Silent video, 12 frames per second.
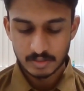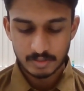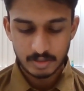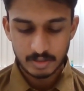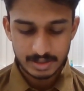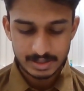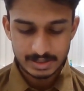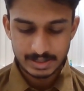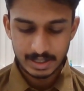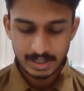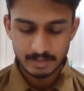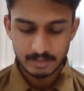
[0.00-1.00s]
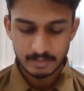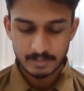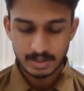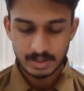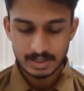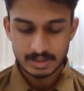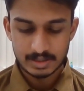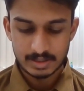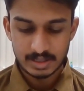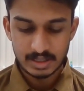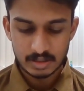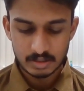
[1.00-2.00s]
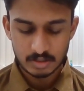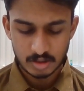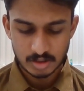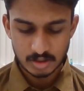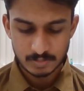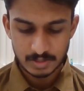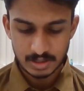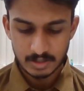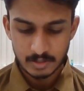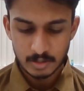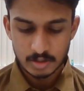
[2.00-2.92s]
for it can neither eat nor smell.